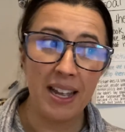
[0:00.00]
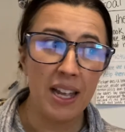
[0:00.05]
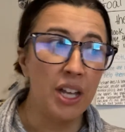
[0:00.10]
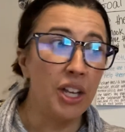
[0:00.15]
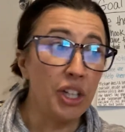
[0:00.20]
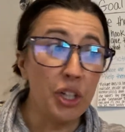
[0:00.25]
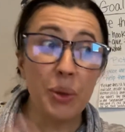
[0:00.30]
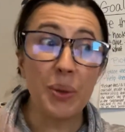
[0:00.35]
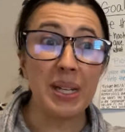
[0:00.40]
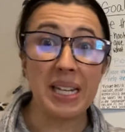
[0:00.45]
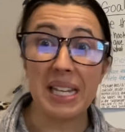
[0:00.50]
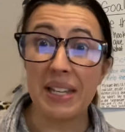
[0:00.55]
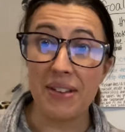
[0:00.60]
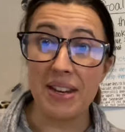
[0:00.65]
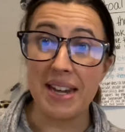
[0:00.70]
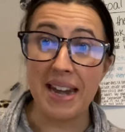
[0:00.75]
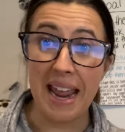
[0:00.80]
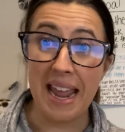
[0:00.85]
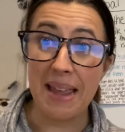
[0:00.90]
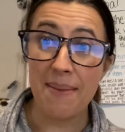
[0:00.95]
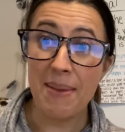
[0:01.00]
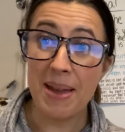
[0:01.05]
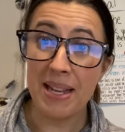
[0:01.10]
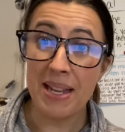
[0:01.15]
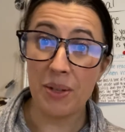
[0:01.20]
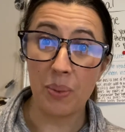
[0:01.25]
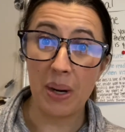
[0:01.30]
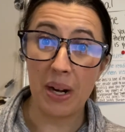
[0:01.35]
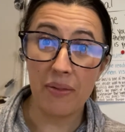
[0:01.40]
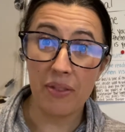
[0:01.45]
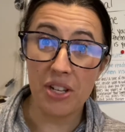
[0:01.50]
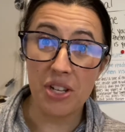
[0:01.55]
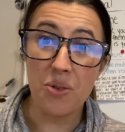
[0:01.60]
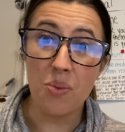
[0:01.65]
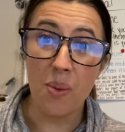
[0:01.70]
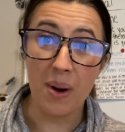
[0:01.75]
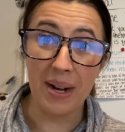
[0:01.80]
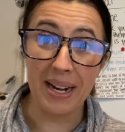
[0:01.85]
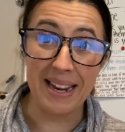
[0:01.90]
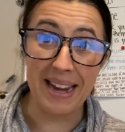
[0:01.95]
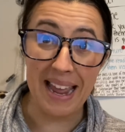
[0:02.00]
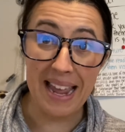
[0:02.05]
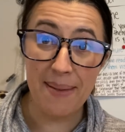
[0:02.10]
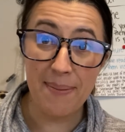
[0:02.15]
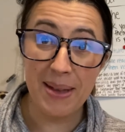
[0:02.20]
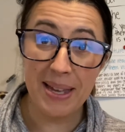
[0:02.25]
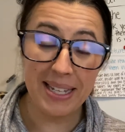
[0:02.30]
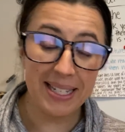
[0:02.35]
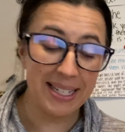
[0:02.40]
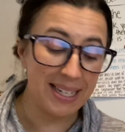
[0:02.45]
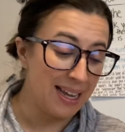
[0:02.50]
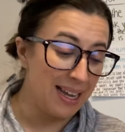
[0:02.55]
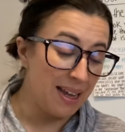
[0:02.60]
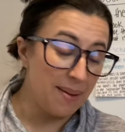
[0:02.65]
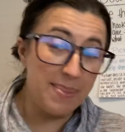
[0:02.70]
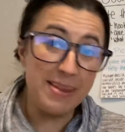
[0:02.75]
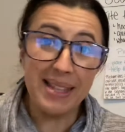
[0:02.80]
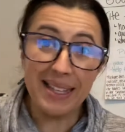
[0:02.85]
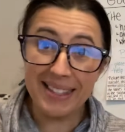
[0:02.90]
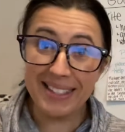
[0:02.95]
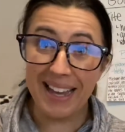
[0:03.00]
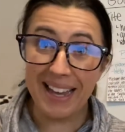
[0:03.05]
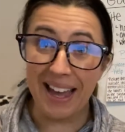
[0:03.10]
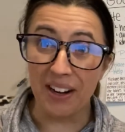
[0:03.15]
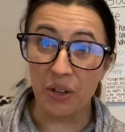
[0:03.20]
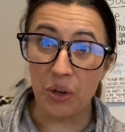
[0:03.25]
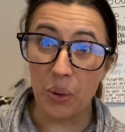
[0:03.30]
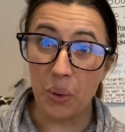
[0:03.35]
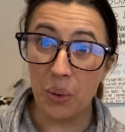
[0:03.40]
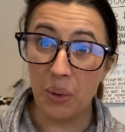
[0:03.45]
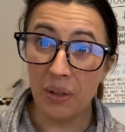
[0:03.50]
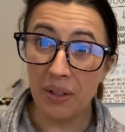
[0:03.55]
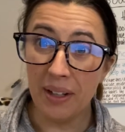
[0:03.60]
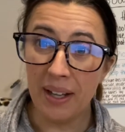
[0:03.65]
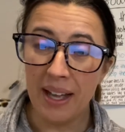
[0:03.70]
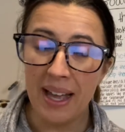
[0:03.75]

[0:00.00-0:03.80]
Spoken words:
You can even name it, whatever you want to name it. And that's kind of cool.